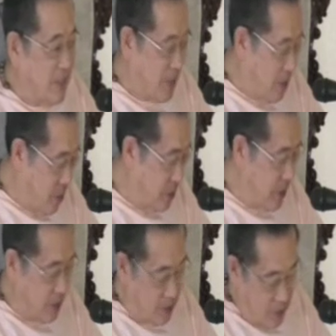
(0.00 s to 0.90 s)

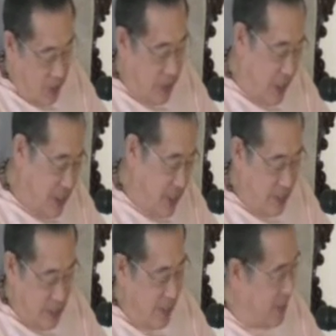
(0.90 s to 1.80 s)
goes quite nicely
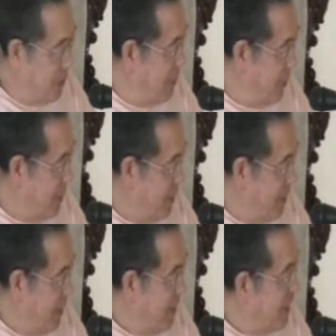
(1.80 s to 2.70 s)
together with
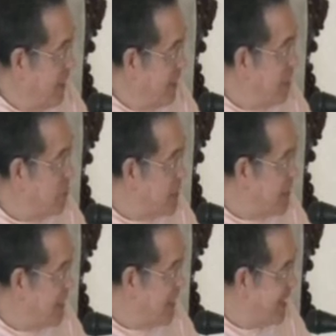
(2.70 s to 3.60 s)

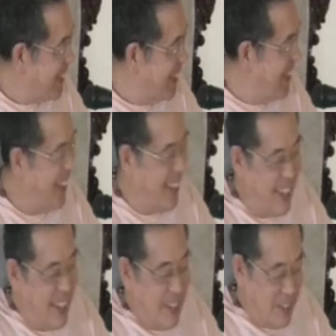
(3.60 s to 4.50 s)
demons.
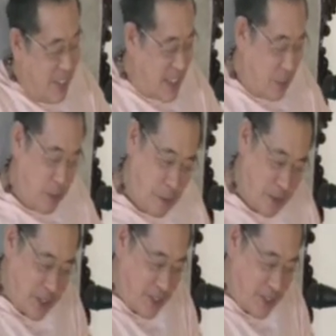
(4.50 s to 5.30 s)
Will accept impersonal